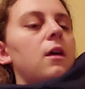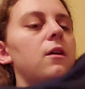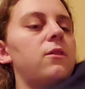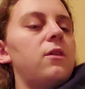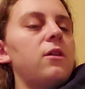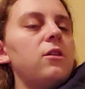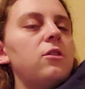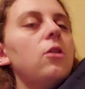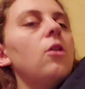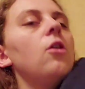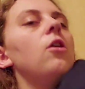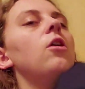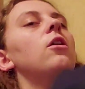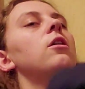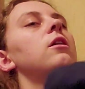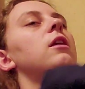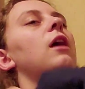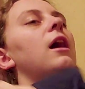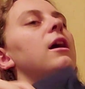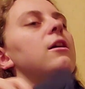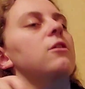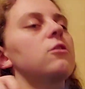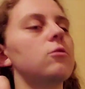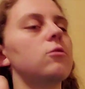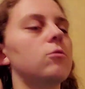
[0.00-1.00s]
This hood,
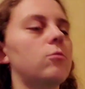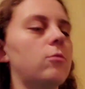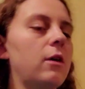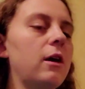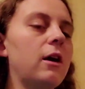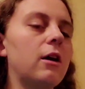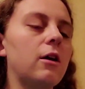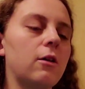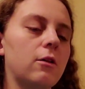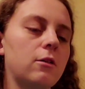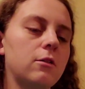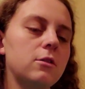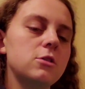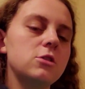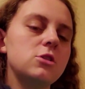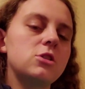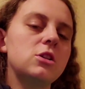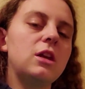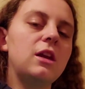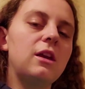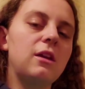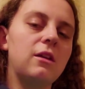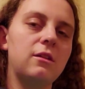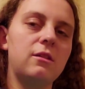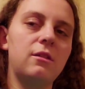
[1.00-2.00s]
I swear,
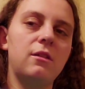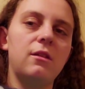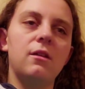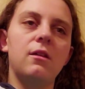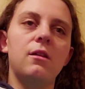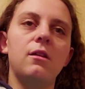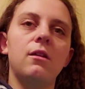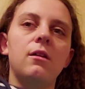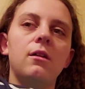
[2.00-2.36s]
jeez.